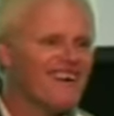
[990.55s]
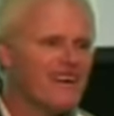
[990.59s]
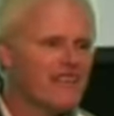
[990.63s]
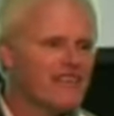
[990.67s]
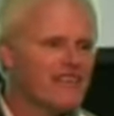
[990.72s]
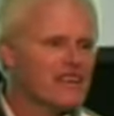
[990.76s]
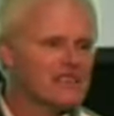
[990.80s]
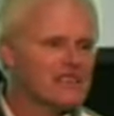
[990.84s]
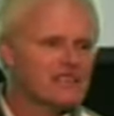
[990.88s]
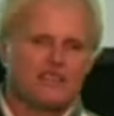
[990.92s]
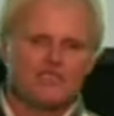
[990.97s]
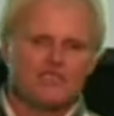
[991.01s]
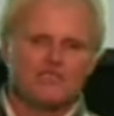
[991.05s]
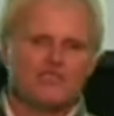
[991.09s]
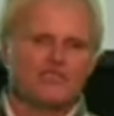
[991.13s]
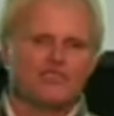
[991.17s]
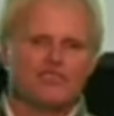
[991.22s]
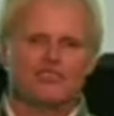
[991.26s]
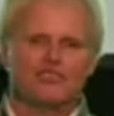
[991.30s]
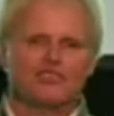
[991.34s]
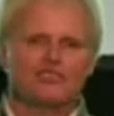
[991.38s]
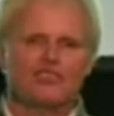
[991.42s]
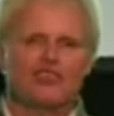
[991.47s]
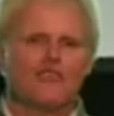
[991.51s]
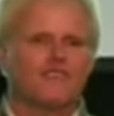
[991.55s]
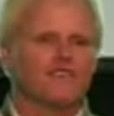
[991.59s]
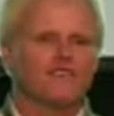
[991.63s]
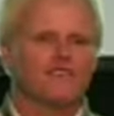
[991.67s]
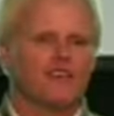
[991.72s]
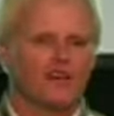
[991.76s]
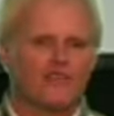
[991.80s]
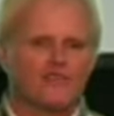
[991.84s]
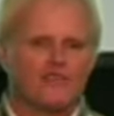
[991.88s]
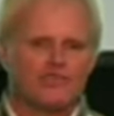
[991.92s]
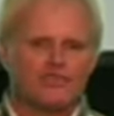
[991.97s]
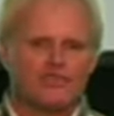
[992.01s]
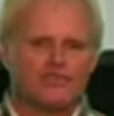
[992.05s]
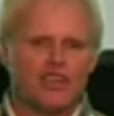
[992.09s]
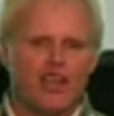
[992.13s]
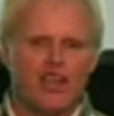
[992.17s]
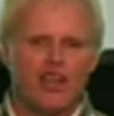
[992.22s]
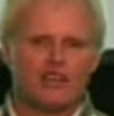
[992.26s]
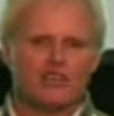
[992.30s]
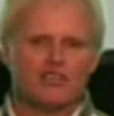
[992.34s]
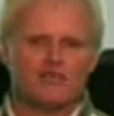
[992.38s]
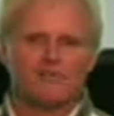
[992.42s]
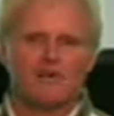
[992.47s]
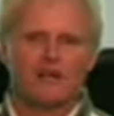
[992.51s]
That doesn't deserve another
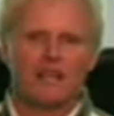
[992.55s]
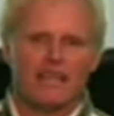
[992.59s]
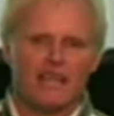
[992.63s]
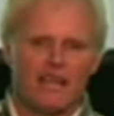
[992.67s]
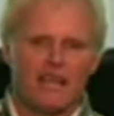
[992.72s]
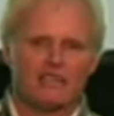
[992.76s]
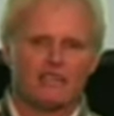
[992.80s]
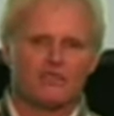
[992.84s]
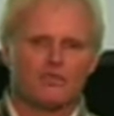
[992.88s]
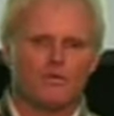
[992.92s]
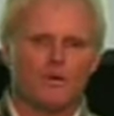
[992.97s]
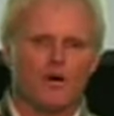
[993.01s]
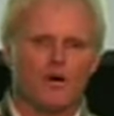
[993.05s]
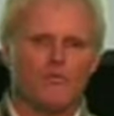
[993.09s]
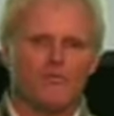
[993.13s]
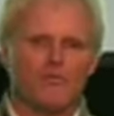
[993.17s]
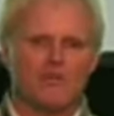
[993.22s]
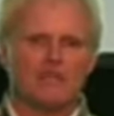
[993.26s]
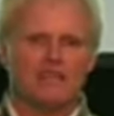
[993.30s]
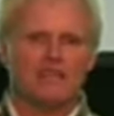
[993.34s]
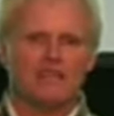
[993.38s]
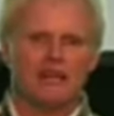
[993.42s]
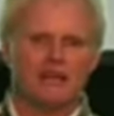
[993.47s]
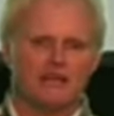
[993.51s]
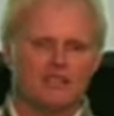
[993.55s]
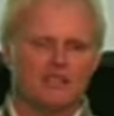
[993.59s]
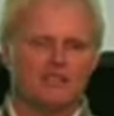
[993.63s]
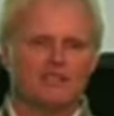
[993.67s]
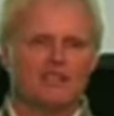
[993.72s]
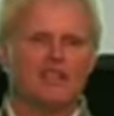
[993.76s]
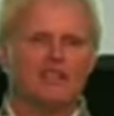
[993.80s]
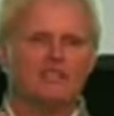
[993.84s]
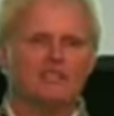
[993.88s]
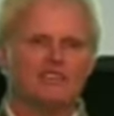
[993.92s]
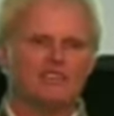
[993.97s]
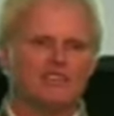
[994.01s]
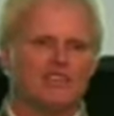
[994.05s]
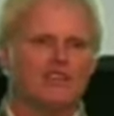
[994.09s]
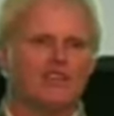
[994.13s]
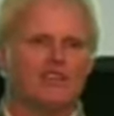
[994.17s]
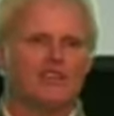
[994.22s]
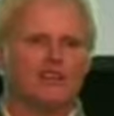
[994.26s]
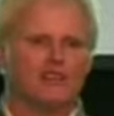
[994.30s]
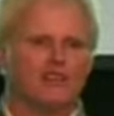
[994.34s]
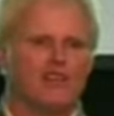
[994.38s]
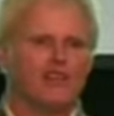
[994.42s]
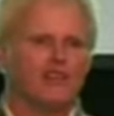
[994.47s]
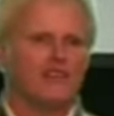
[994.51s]
chance but gets one because they see
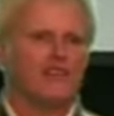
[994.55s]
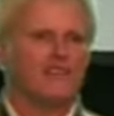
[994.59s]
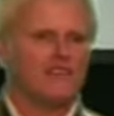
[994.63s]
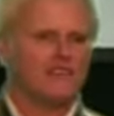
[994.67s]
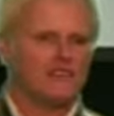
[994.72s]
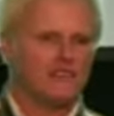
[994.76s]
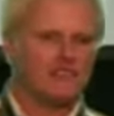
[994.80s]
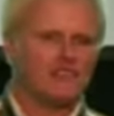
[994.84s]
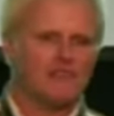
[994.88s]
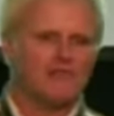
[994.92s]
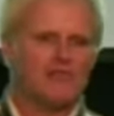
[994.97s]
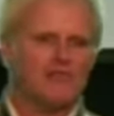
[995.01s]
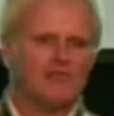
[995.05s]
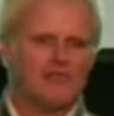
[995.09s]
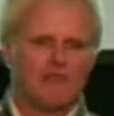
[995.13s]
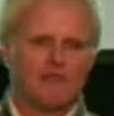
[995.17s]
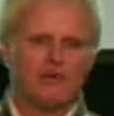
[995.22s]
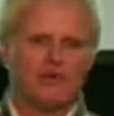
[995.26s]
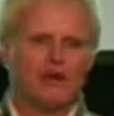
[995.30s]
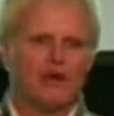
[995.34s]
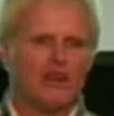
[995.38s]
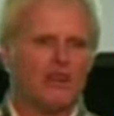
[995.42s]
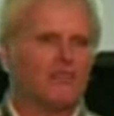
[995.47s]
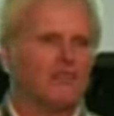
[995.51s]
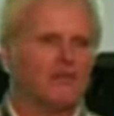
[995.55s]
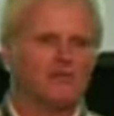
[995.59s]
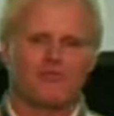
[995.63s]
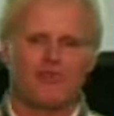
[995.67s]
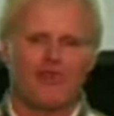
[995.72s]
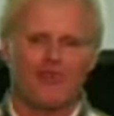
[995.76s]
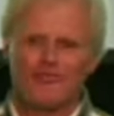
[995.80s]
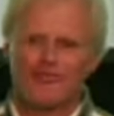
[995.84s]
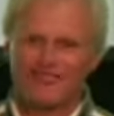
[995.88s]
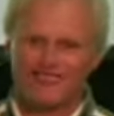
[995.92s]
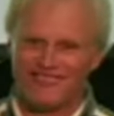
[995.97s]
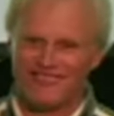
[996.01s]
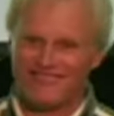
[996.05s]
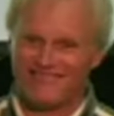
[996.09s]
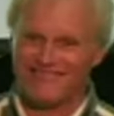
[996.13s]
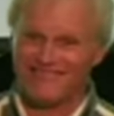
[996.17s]
clearer than they've seen before and they're broken.